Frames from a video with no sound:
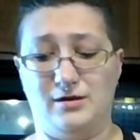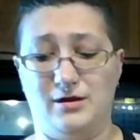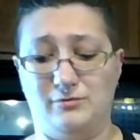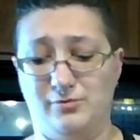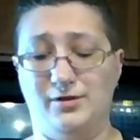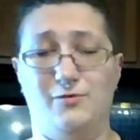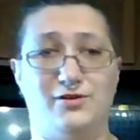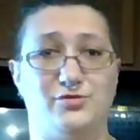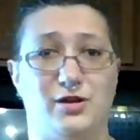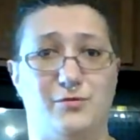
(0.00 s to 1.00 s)
I really want
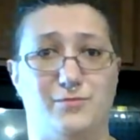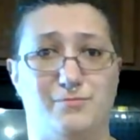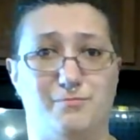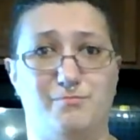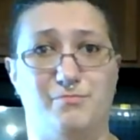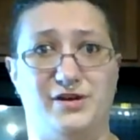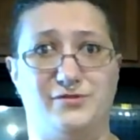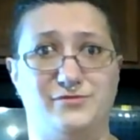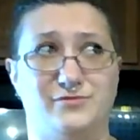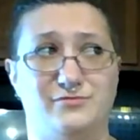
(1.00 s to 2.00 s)
to try it with
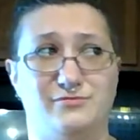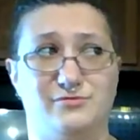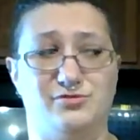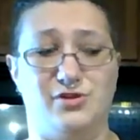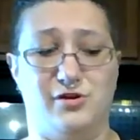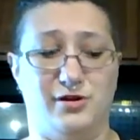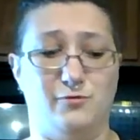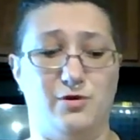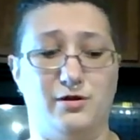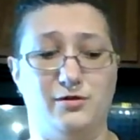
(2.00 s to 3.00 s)
better tonic
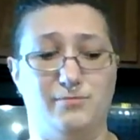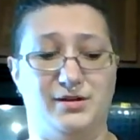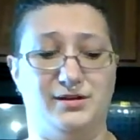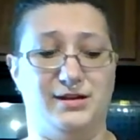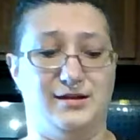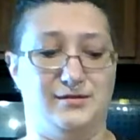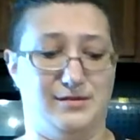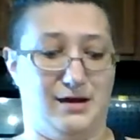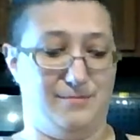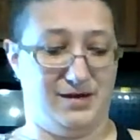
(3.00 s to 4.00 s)
water, but again,
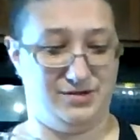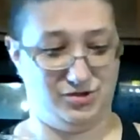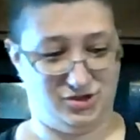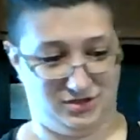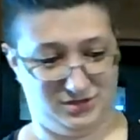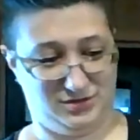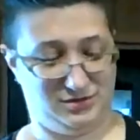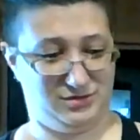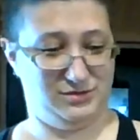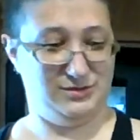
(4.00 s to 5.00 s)
I might
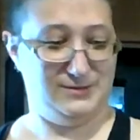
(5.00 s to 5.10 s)
just